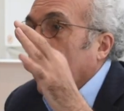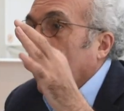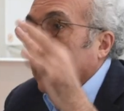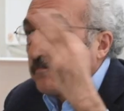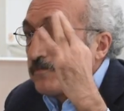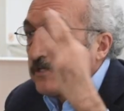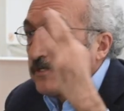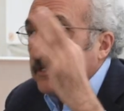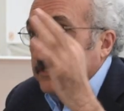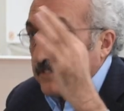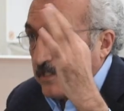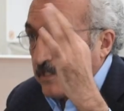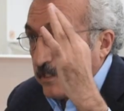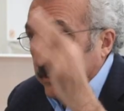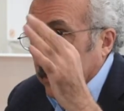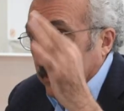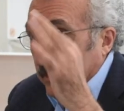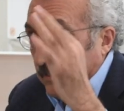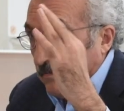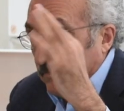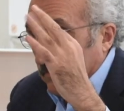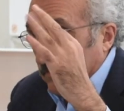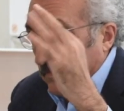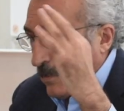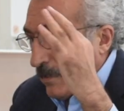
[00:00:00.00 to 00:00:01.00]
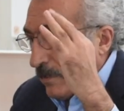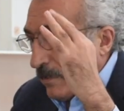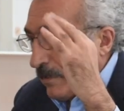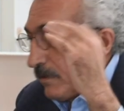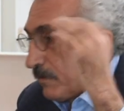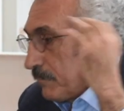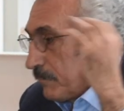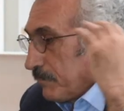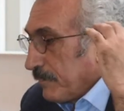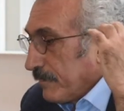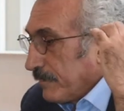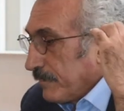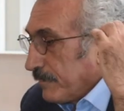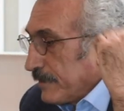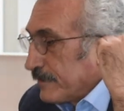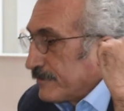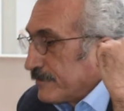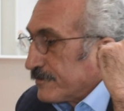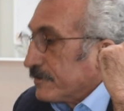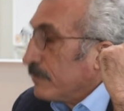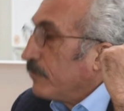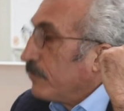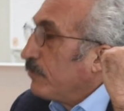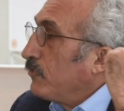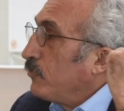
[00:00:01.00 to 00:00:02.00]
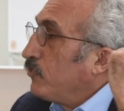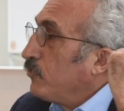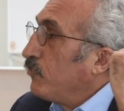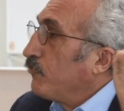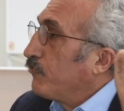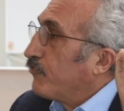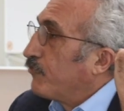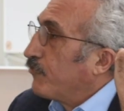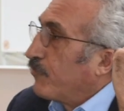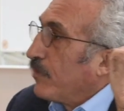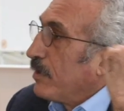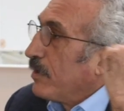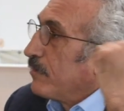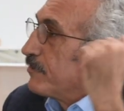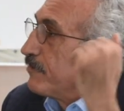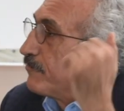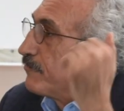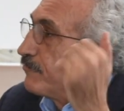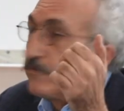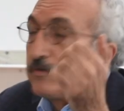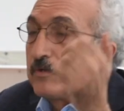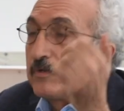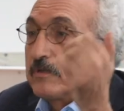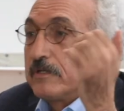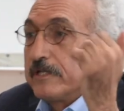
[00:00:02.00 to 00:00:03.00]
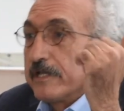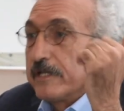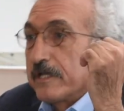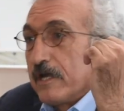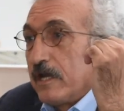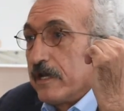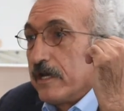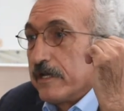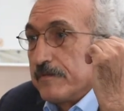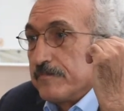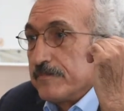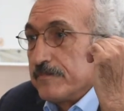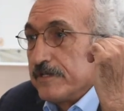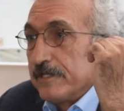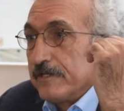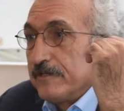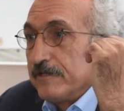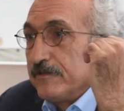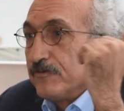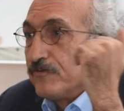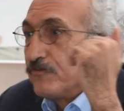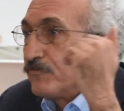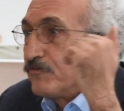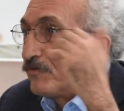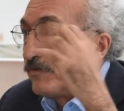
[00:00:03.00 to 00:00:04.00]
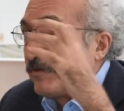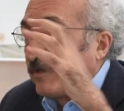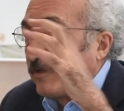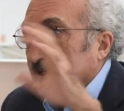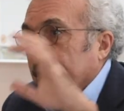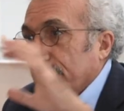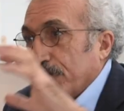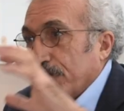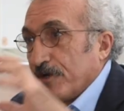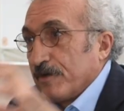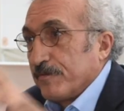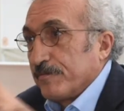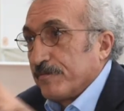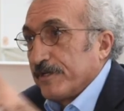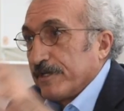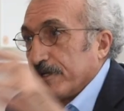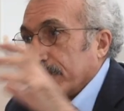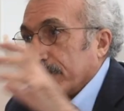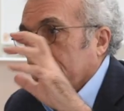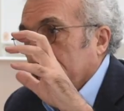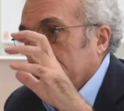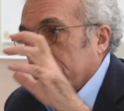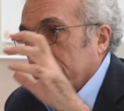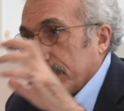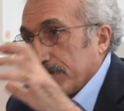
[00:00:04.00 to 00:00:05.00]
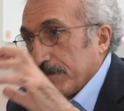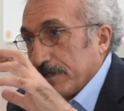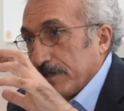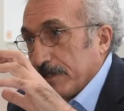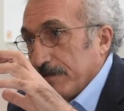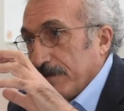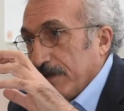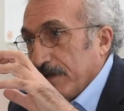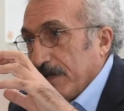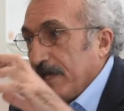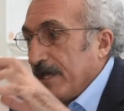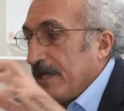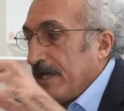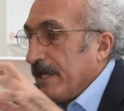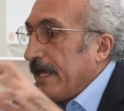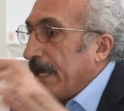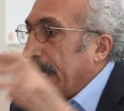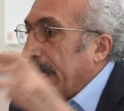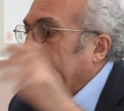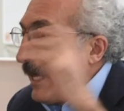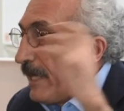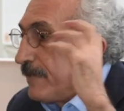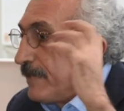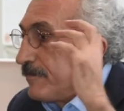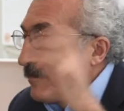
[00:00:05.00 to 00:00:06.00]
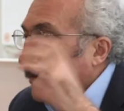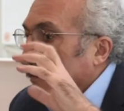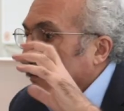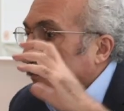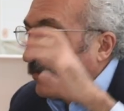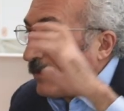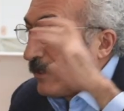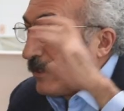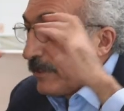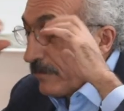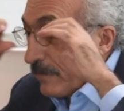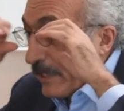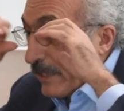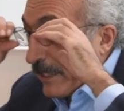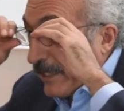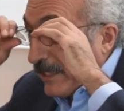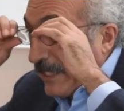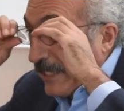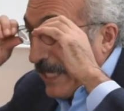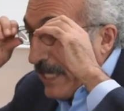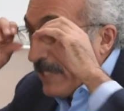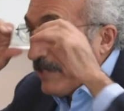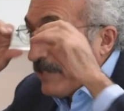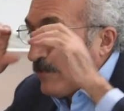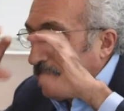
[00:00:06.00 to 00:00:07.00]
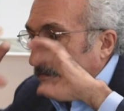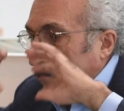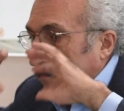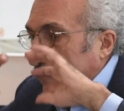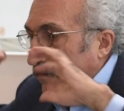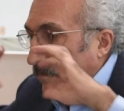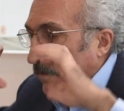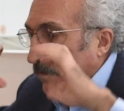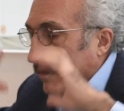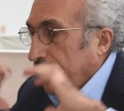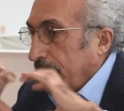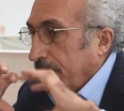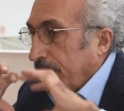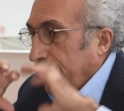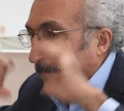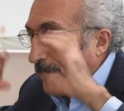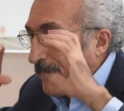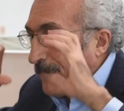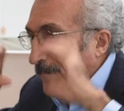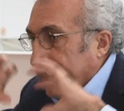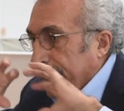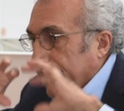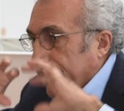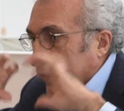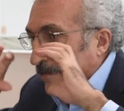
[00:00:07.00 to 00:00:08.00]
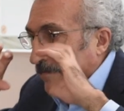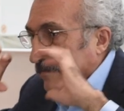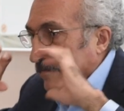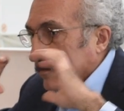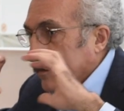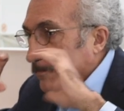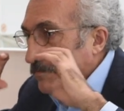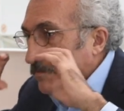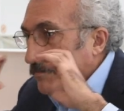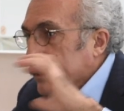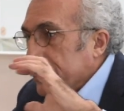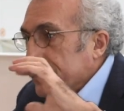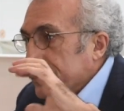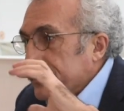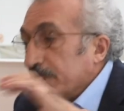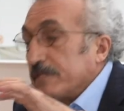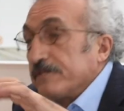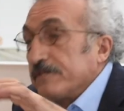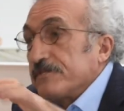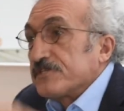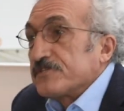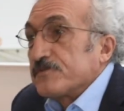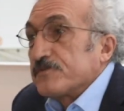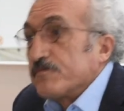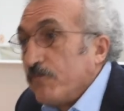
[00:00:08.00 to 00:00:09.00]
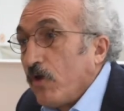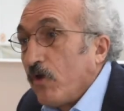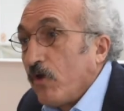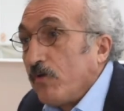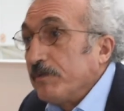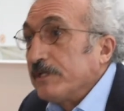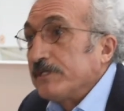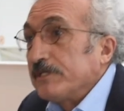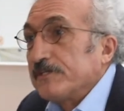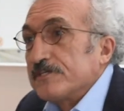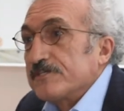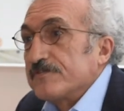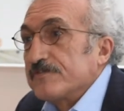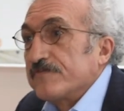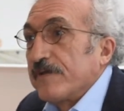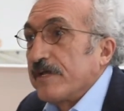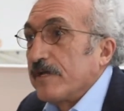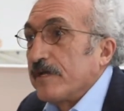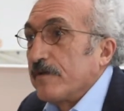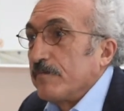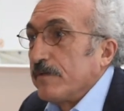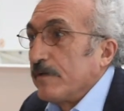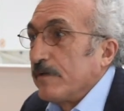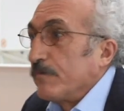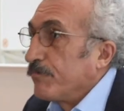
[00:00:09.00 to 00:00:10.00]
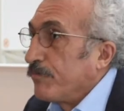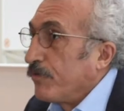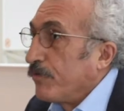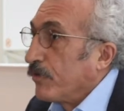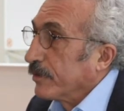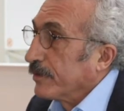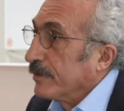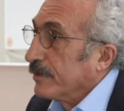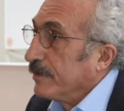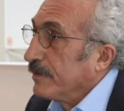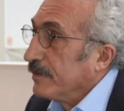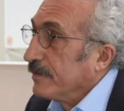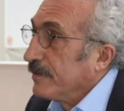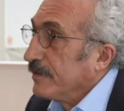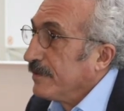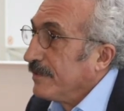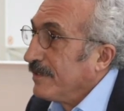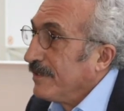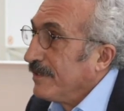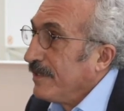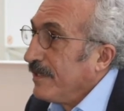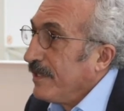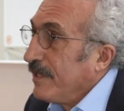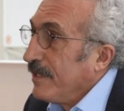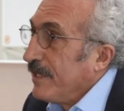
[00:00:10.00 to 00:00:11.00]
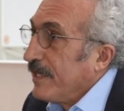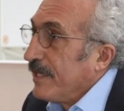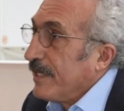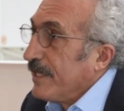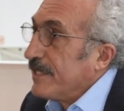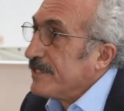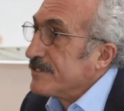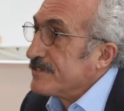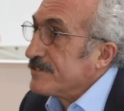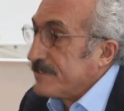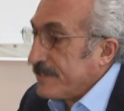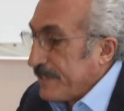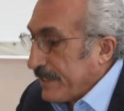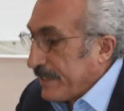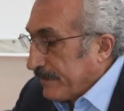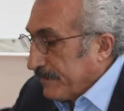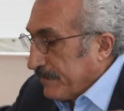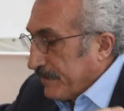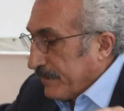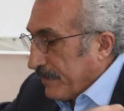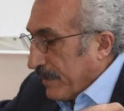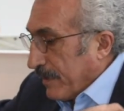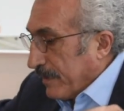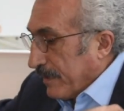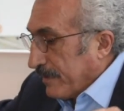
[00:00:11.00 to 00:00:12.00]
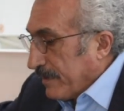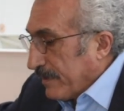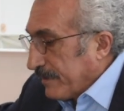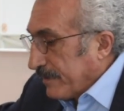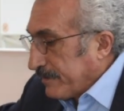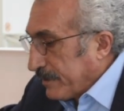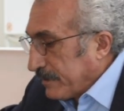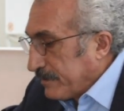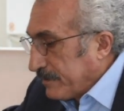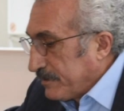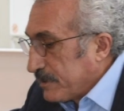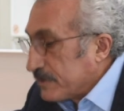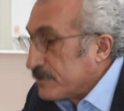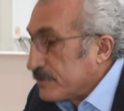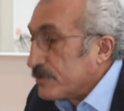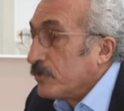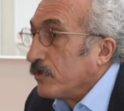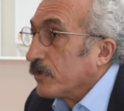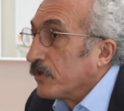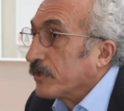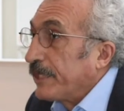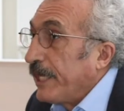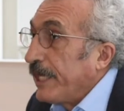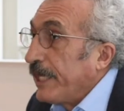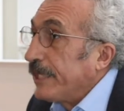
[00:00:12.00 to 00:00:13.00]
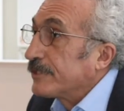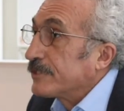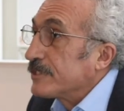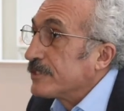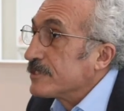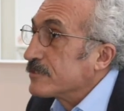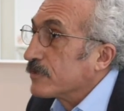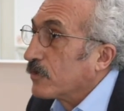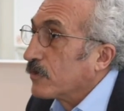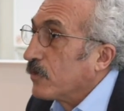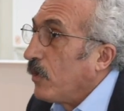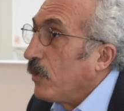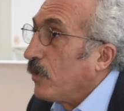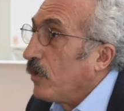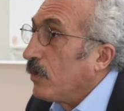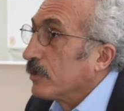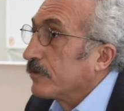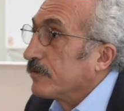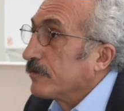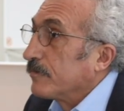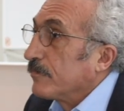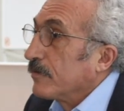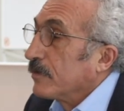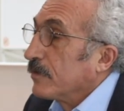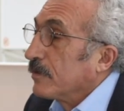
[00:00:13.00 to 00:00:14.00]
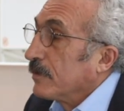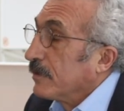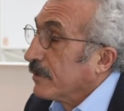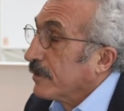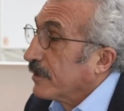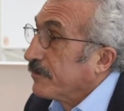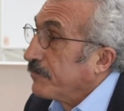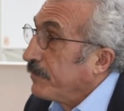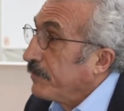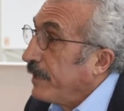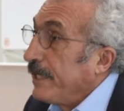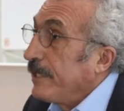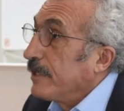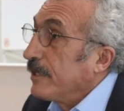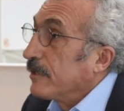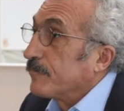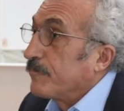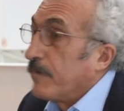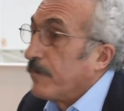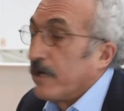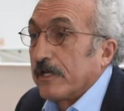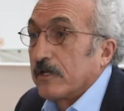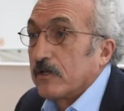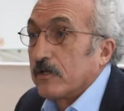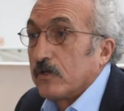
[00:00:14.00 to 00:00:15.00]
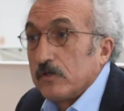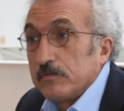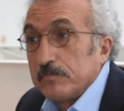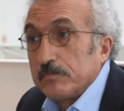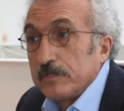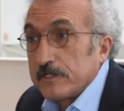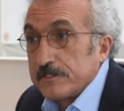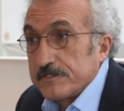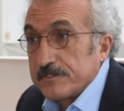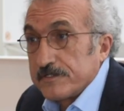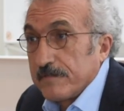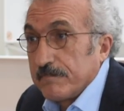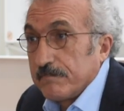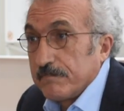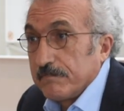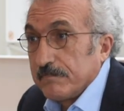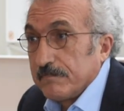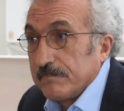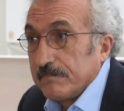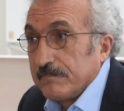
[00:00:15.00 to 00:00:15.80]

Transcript: obviously, it's the move from a feudal economy to an urban economy. And again, the reason this moment is very important is that the dislocations created by globalism,